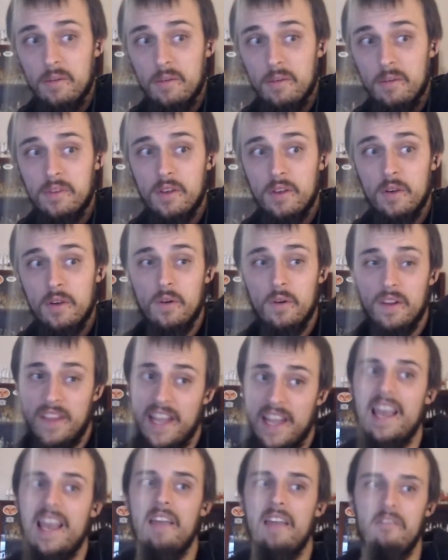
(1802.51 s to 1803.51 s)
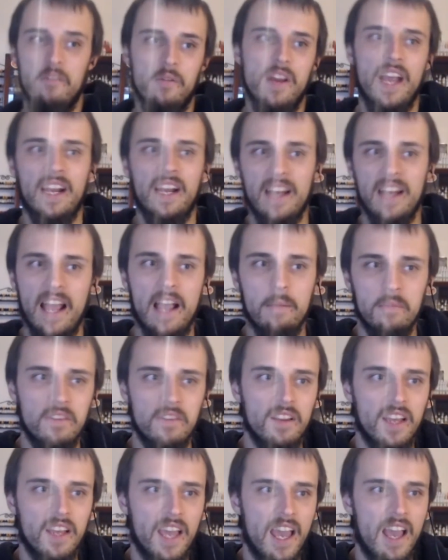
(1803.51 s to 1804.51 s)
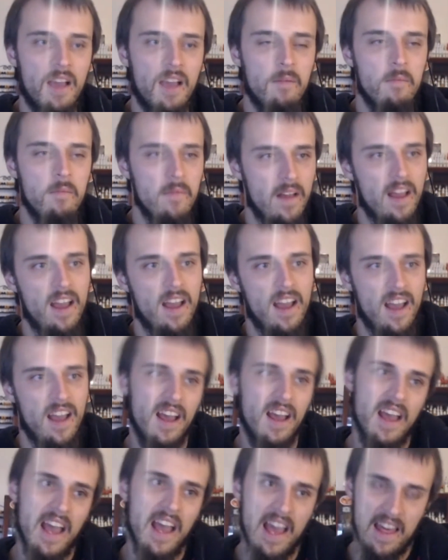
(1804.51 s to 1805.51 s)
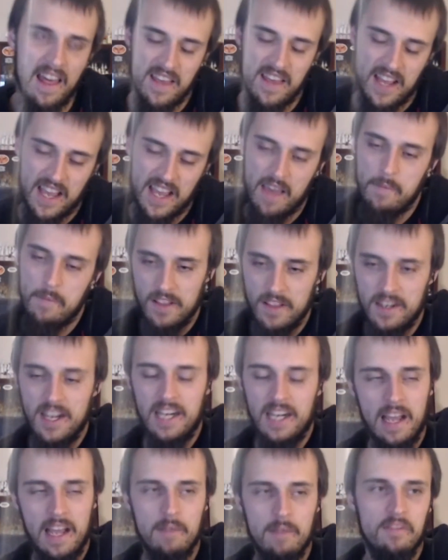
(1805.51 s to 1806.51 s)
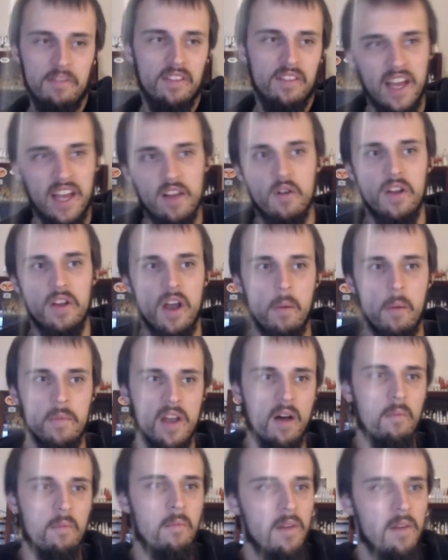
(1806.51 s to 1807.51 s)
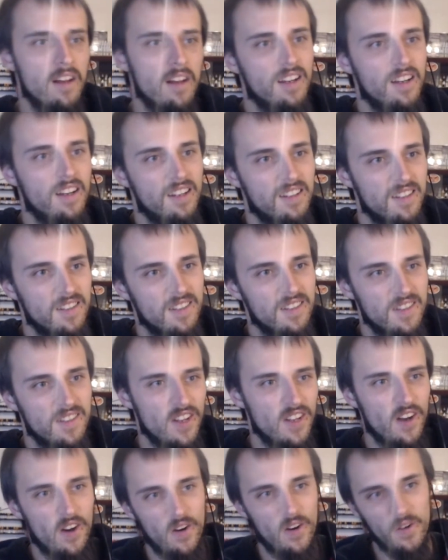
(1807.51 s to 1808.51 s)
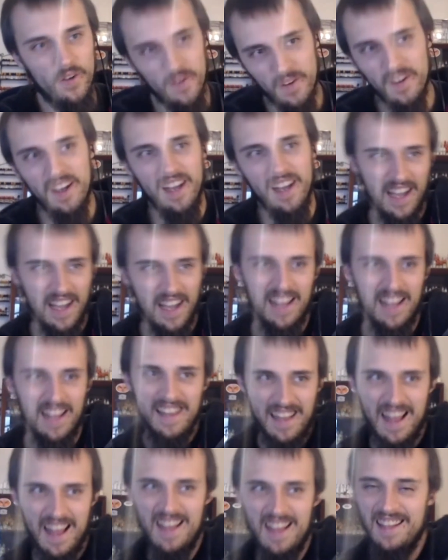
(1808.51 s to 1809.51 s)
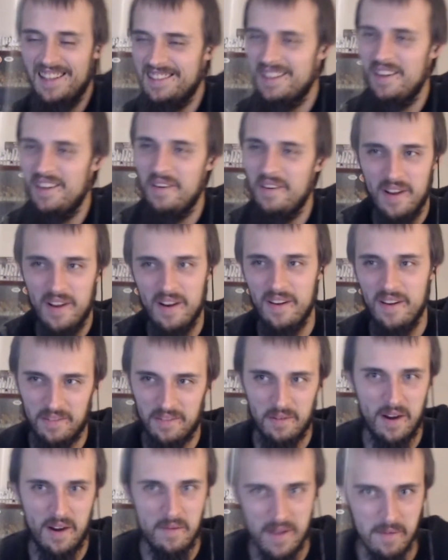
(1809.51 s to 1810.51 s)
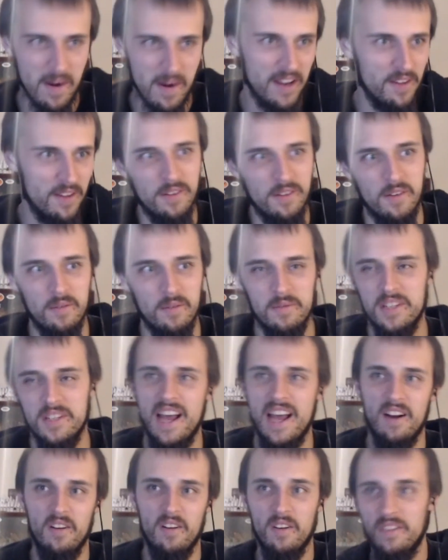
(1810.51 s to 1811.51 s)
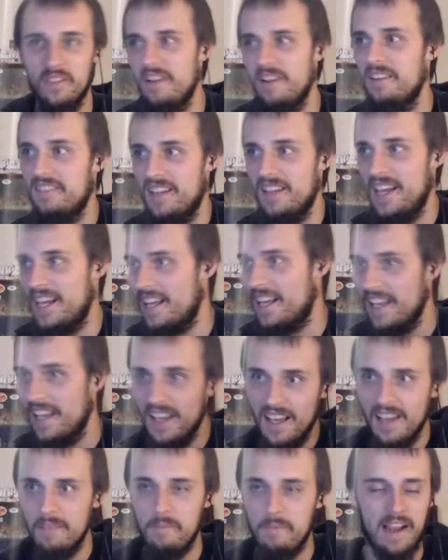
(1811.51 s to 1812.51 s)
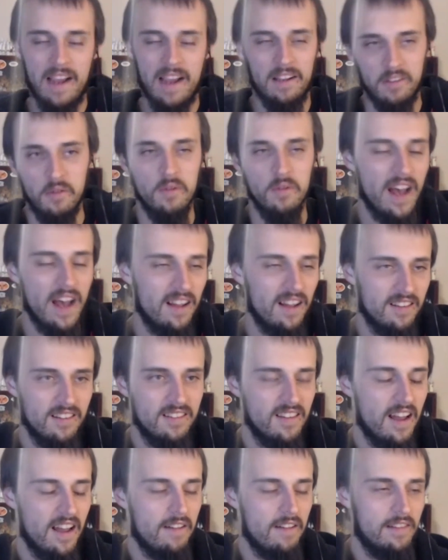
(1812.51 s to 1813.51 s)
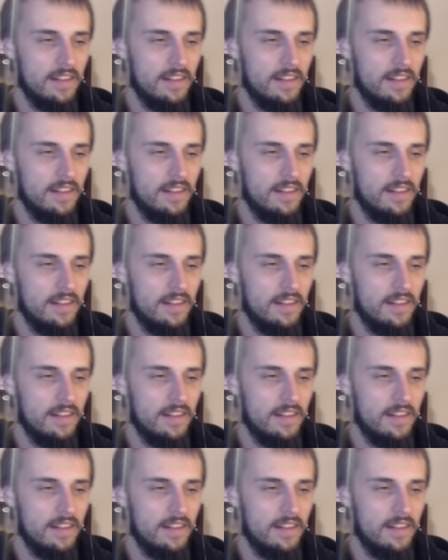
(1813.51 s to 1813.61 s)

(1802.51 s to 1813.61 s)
2, and they gave you nicknames in the game, and they gave me the nickname Filet-O Yum Yum. So that's what I made my YouTube channel. That was like back in 2007.